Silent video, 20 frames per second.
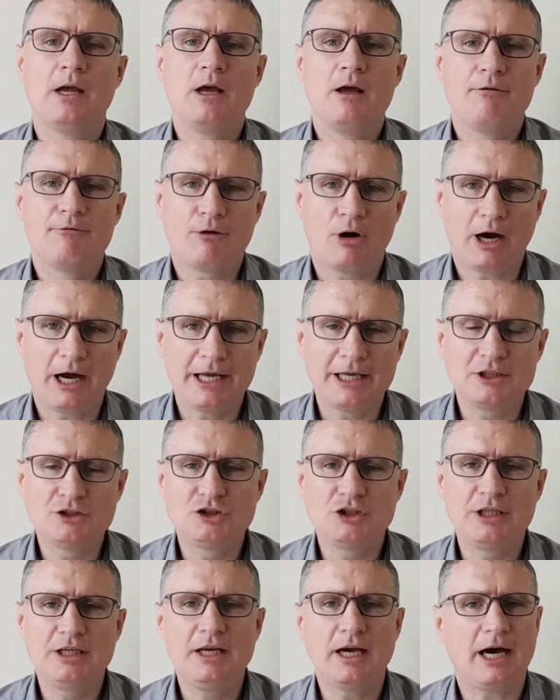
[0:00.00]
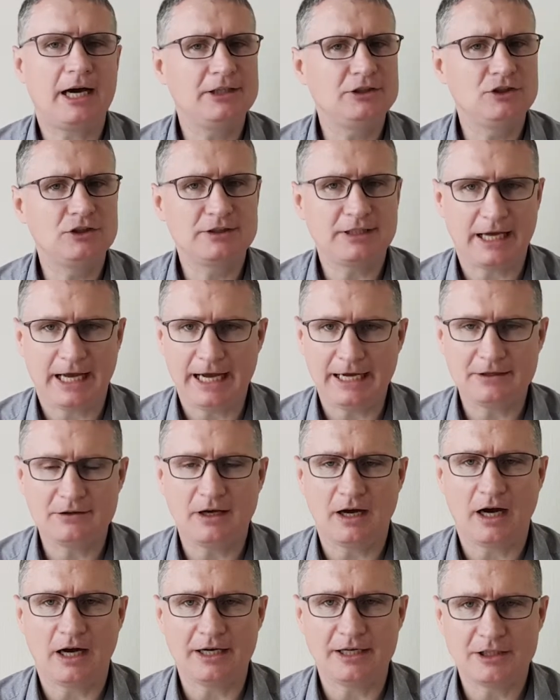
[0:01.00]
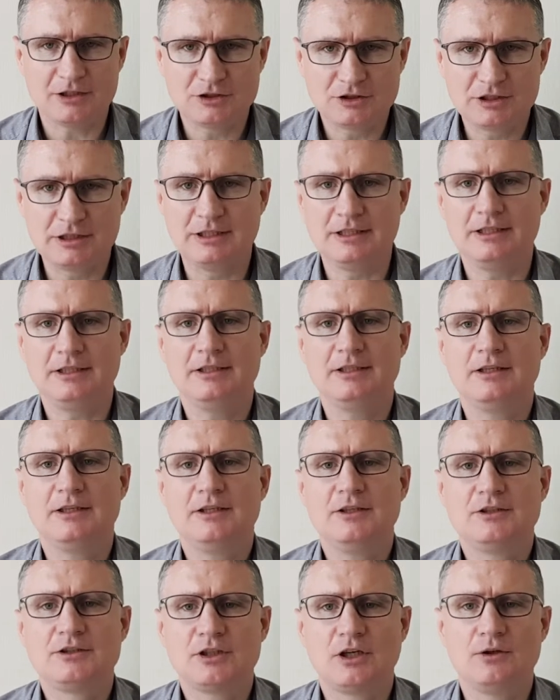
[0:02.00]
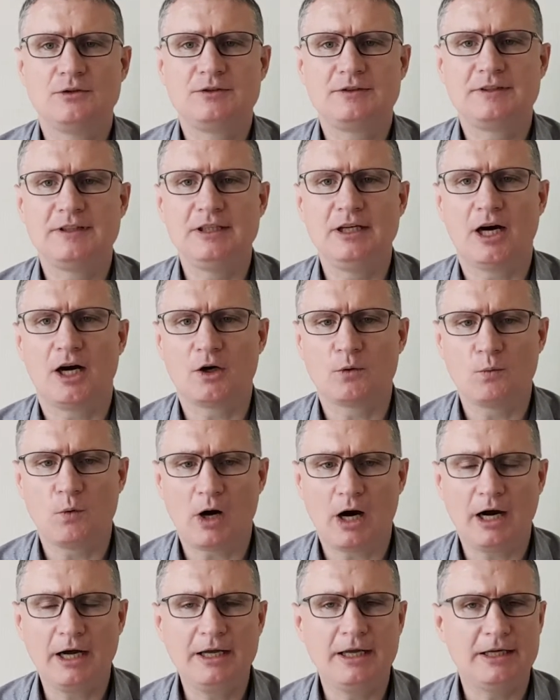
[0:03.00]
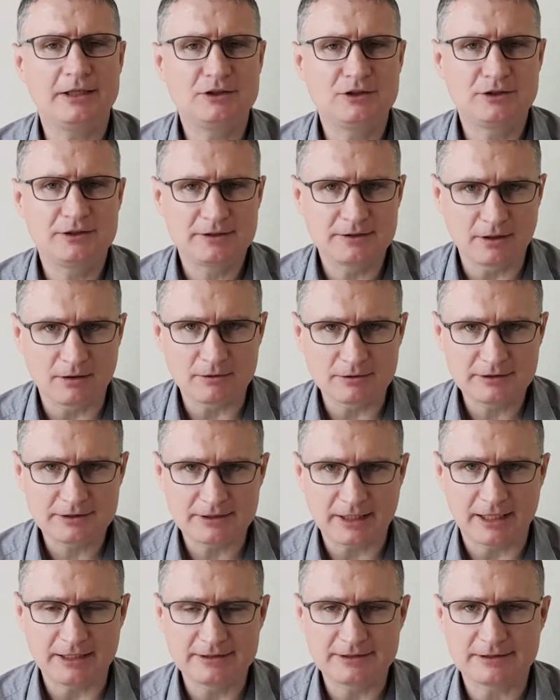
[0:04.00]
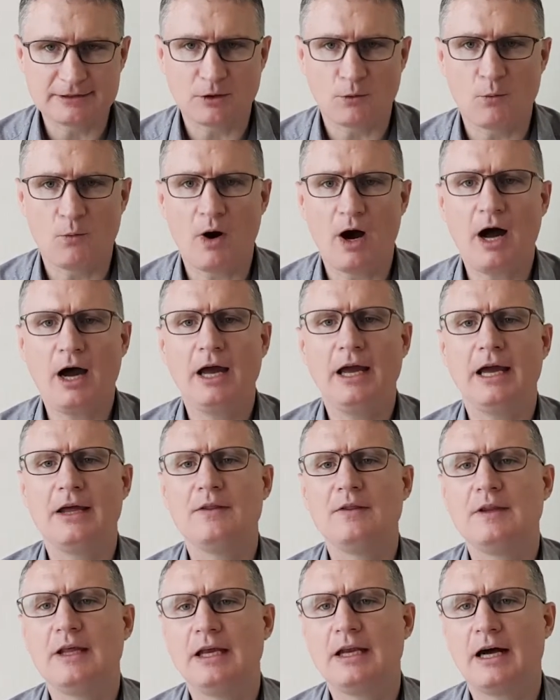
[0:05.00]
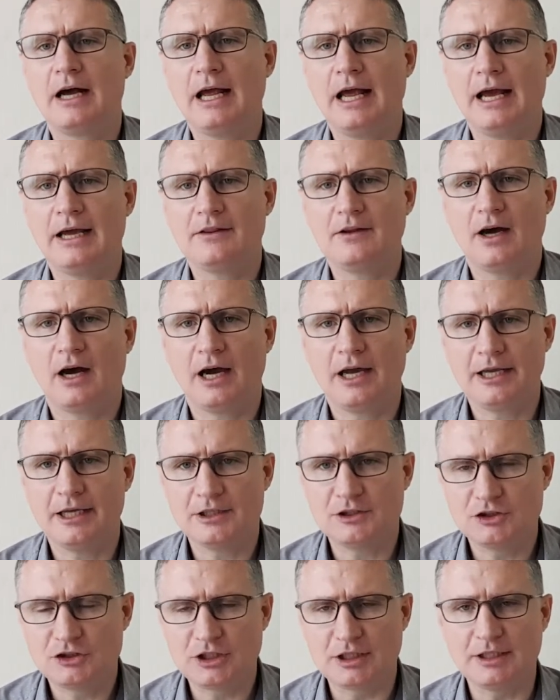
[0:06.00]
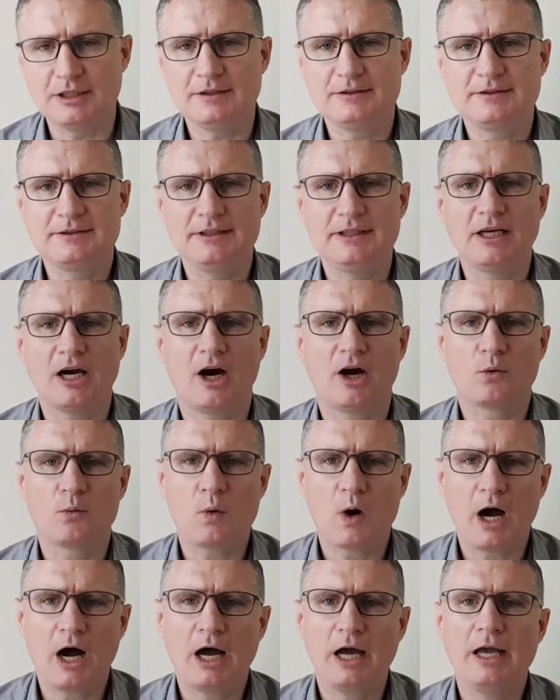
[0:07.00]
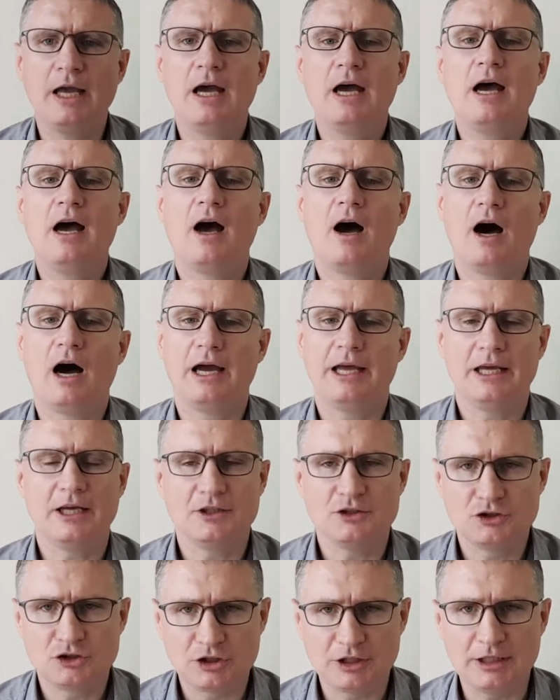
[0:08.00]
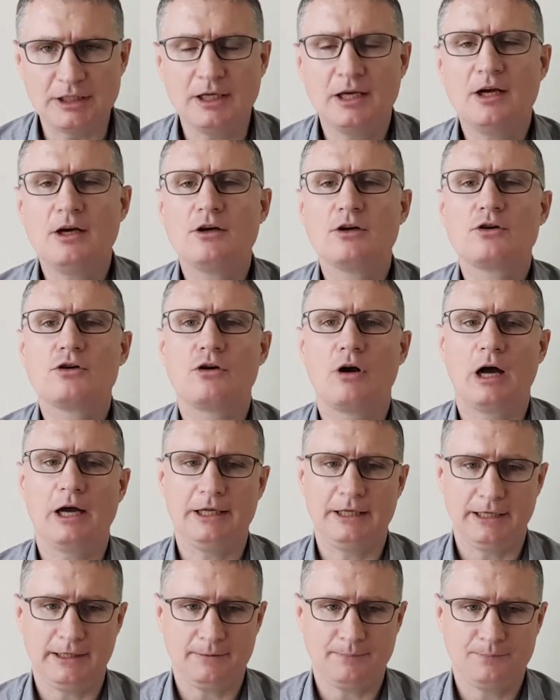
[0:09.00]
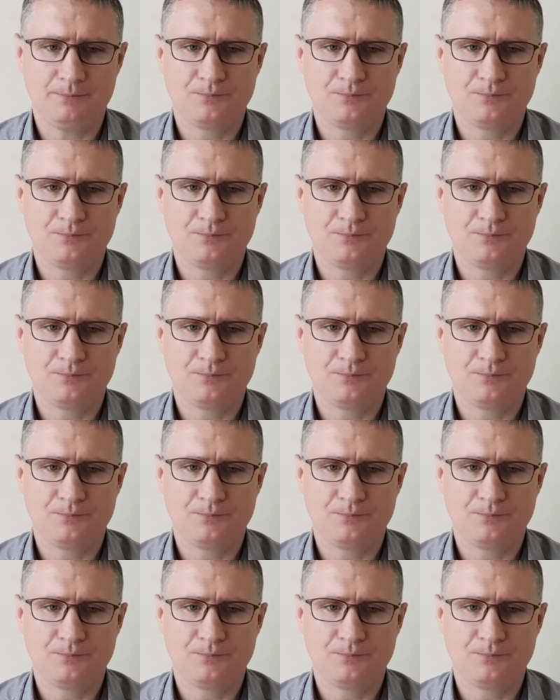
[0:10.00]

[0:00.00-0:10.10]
For ing, I just add the ing. So C-R-Y, it still stays as a Y, and then I add the ing. C-R-Y, ing, crying.